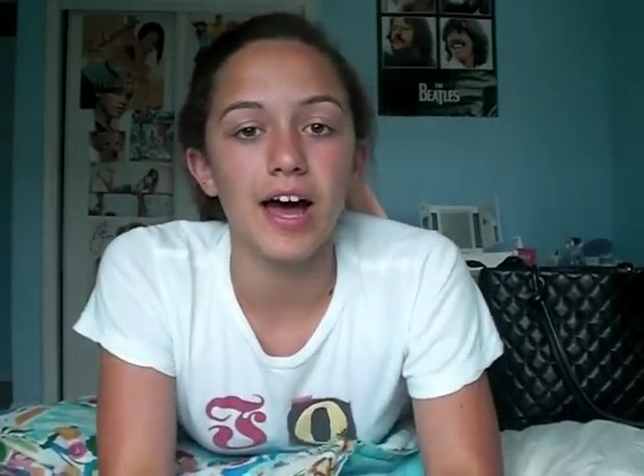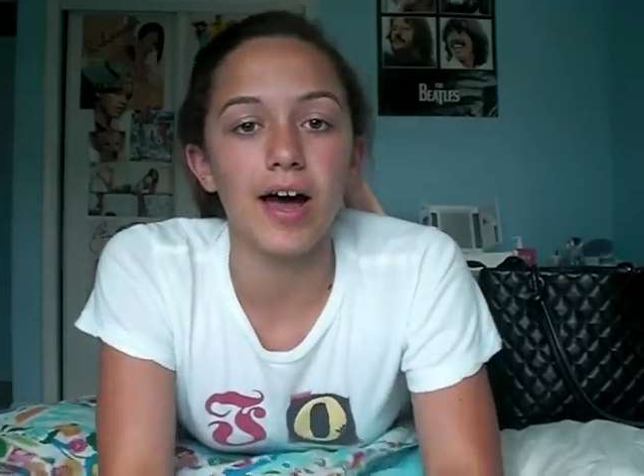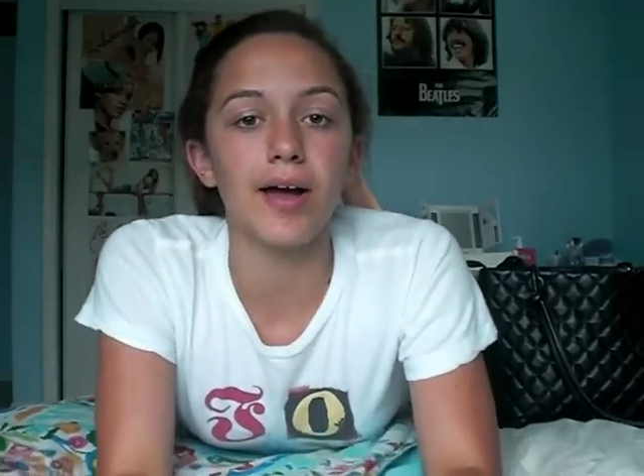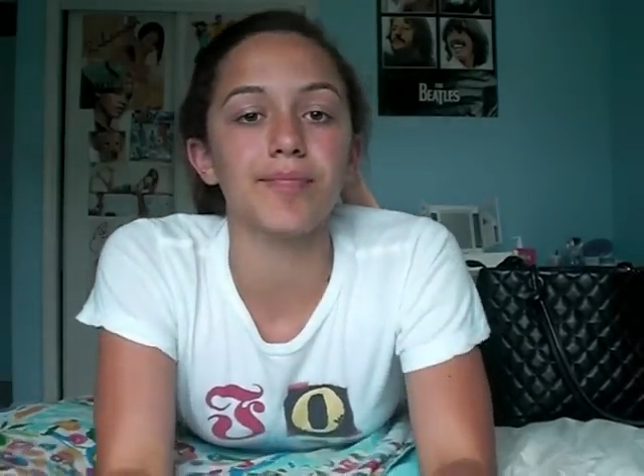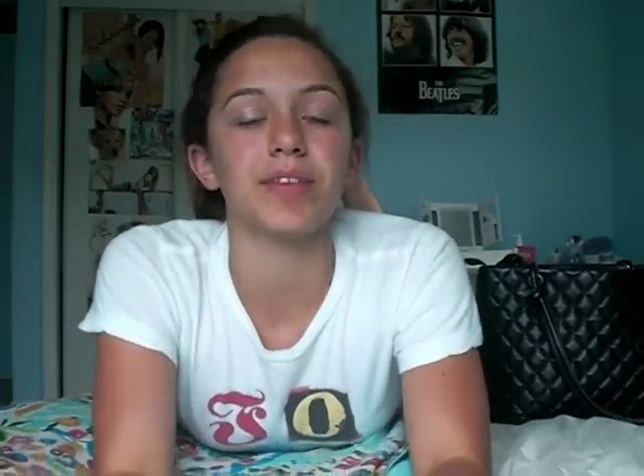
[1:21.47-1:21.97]

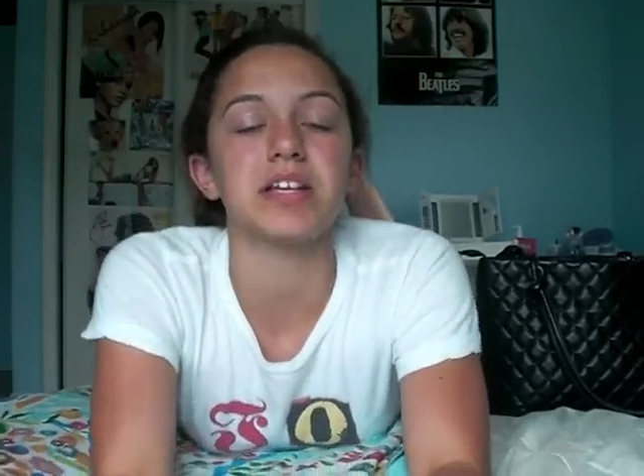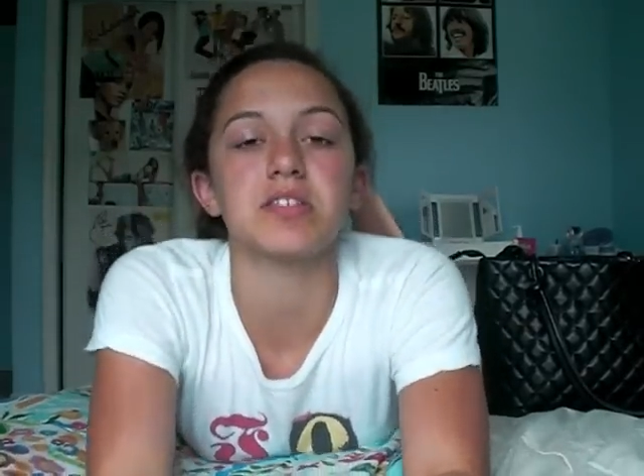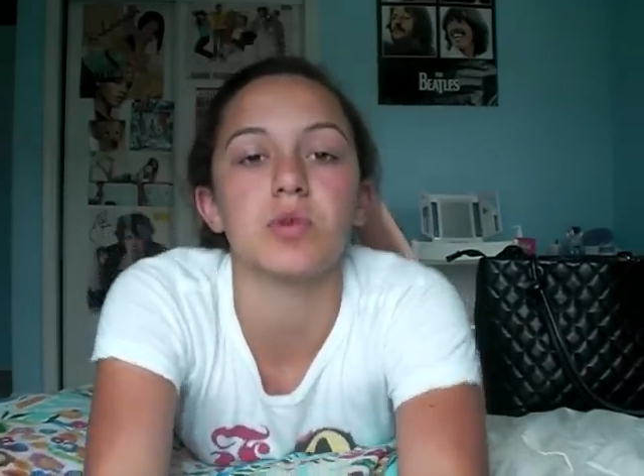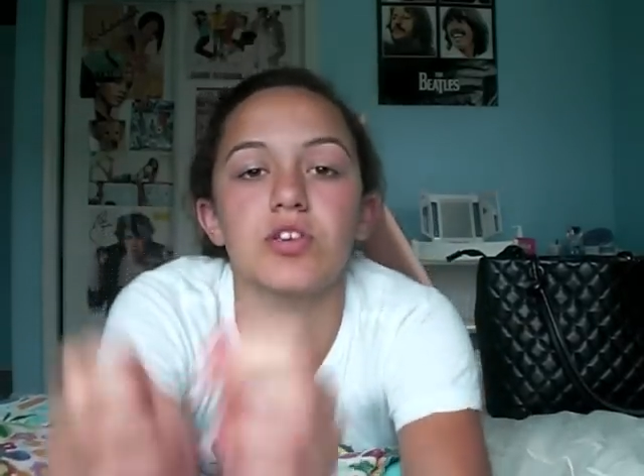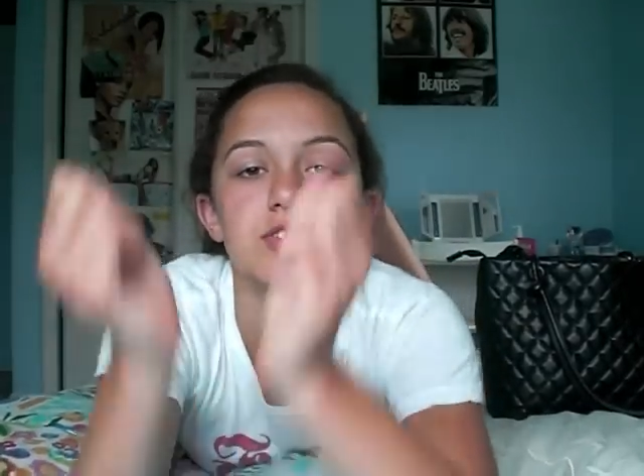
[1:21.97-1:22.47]
Um,
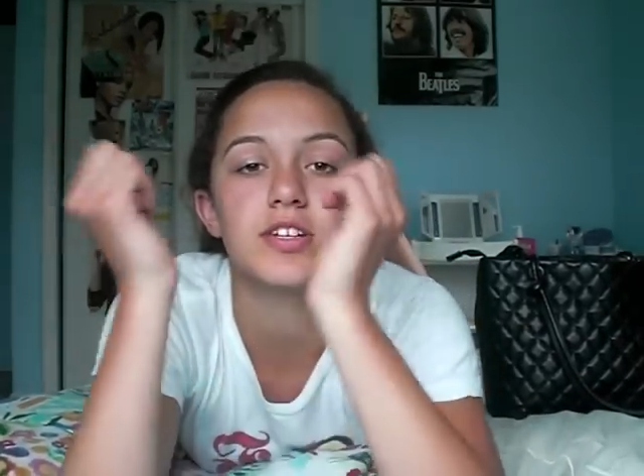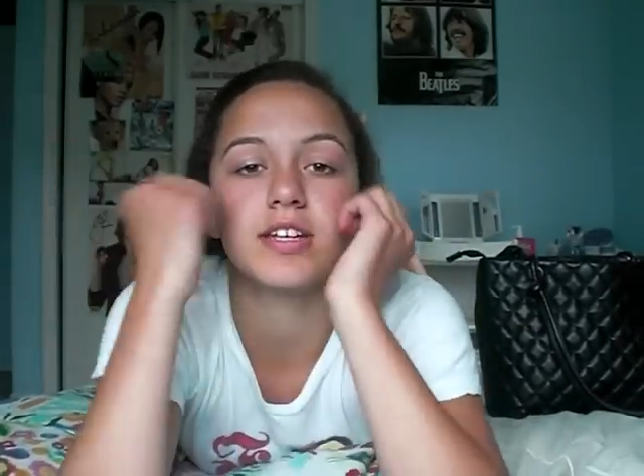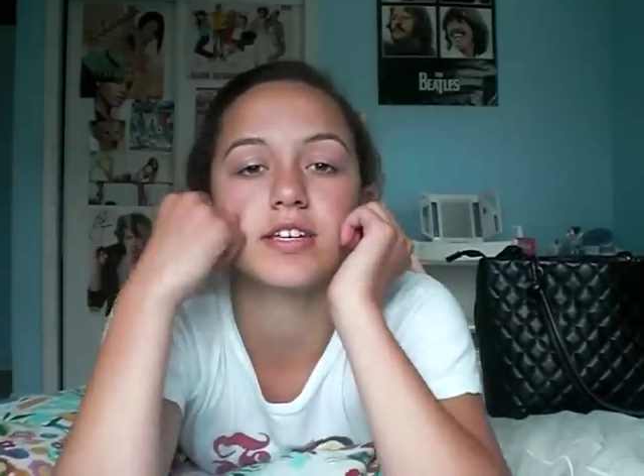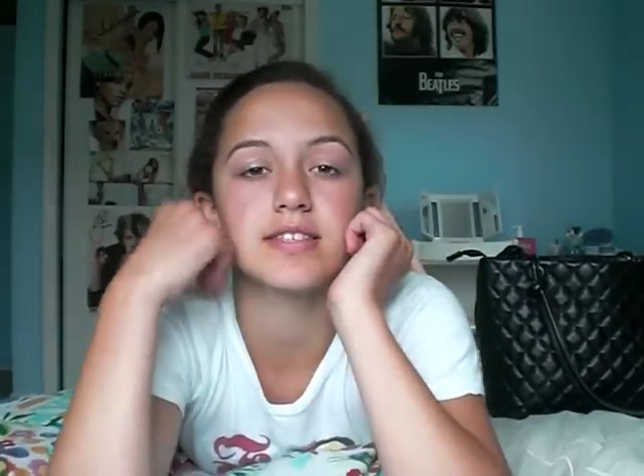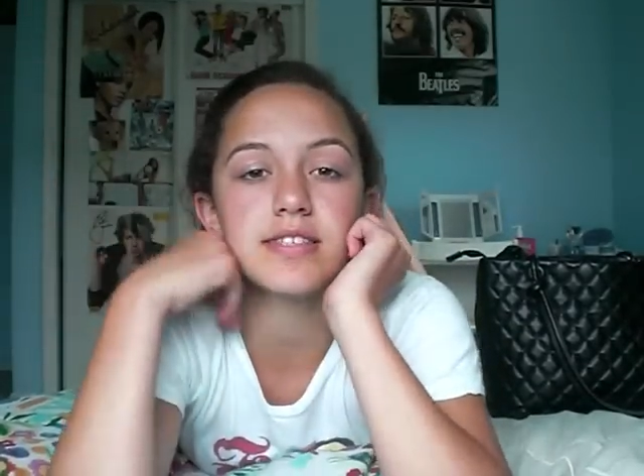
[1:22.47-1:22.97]
next question
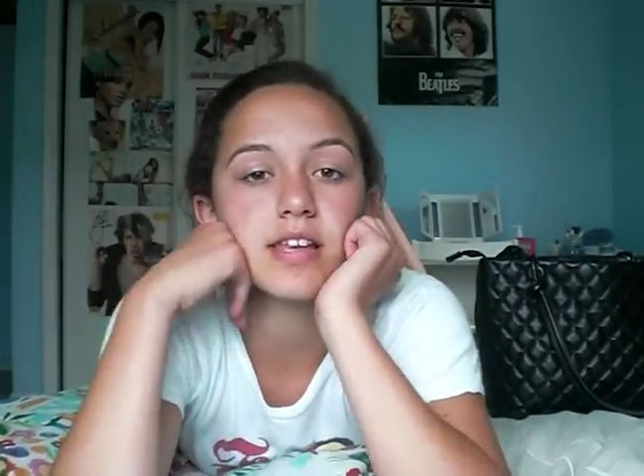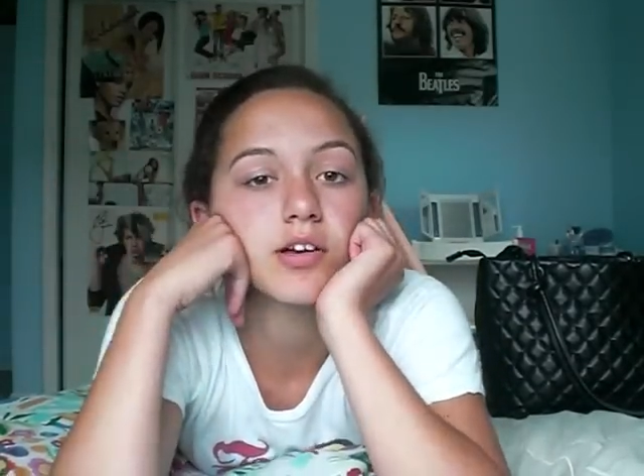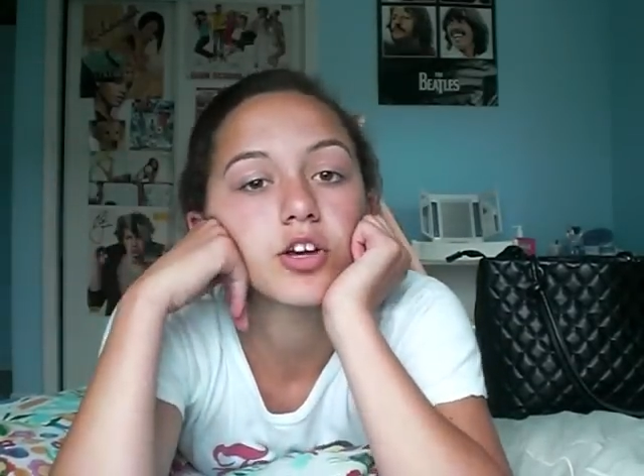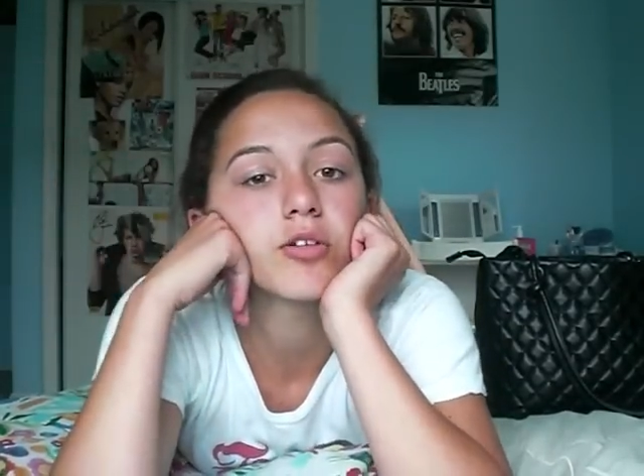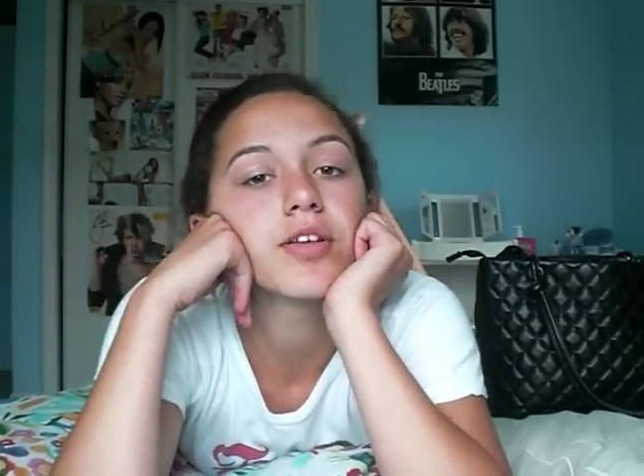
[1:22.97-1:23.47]
is
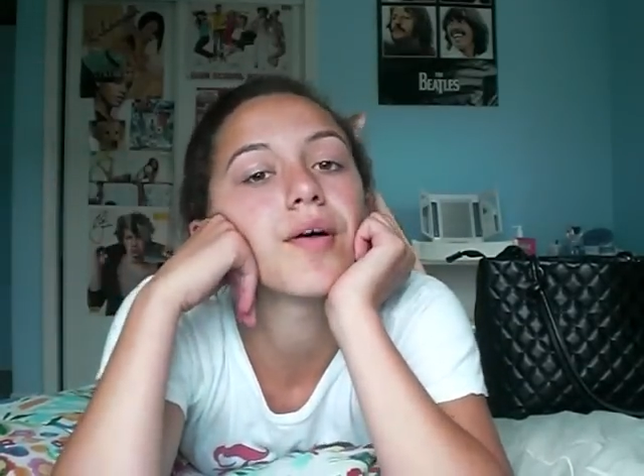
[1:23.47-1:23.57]
your,